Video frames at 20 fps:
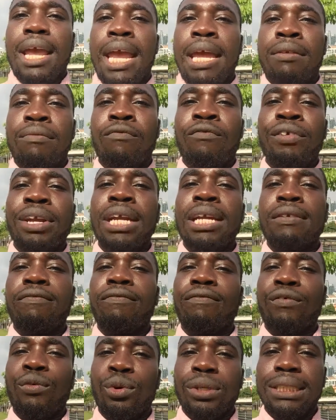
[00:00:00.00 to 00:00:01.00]
It
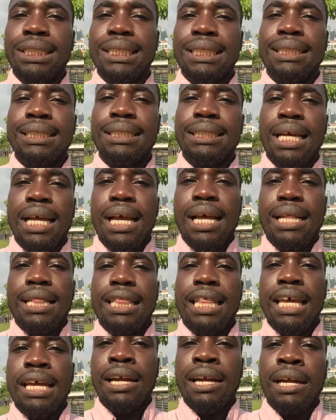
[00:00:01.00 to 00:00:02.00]
reinforces
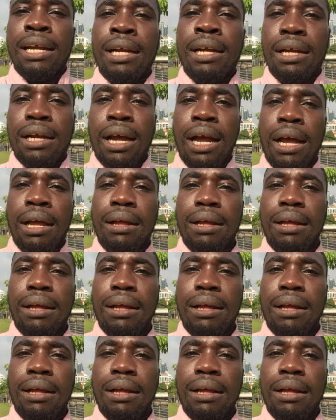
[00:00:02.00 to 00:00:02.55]
their